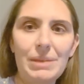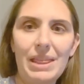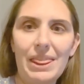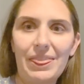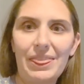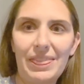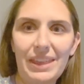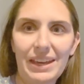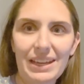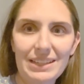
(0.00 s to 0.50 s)

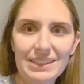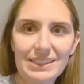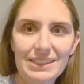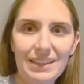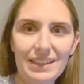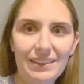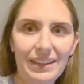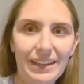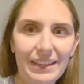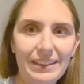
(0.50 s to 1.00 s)
things
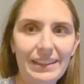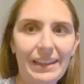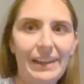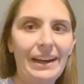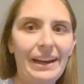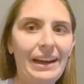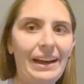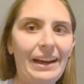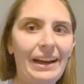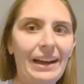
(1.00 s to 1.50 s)
like
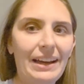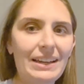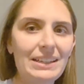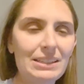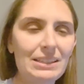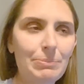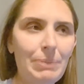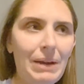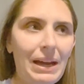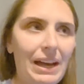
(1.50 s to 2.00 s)
that. Ice
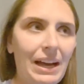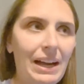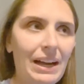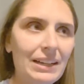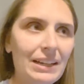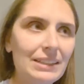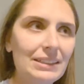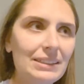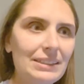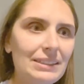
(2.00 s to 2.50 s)

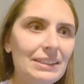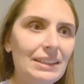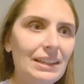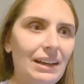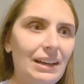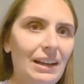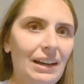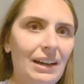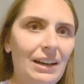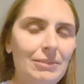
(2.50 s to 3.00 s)
packs,
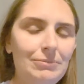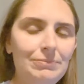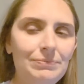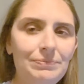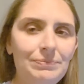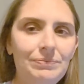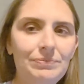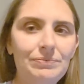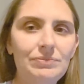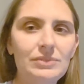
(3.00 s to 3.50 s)

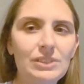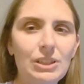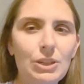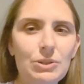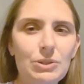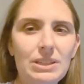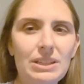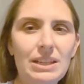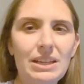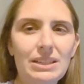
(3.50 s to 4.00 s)

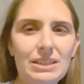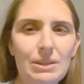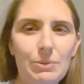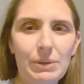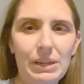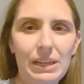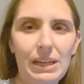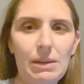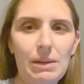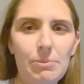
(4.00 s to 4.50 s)
those things that we
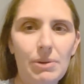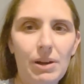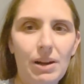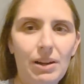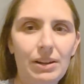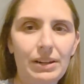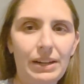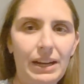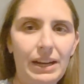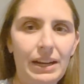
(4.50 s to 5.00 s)
keep
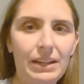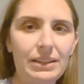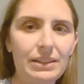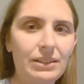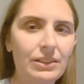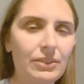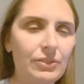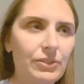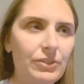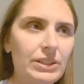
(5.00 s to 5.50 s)
on hand in
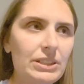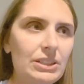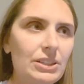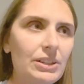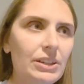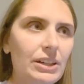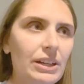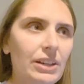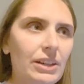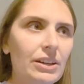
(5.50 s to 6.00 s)
the freezer
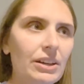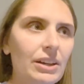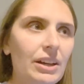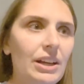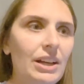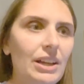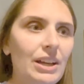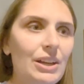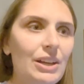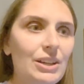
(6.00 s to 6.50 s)
in here.
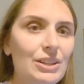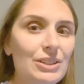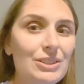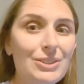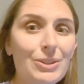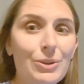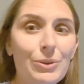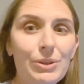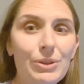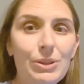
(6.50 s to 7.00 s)

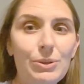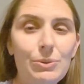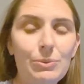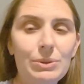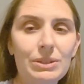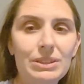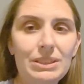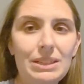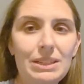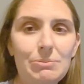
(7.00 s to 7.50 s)
So you will
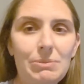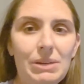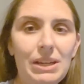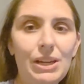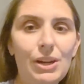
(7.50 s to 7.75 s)
see me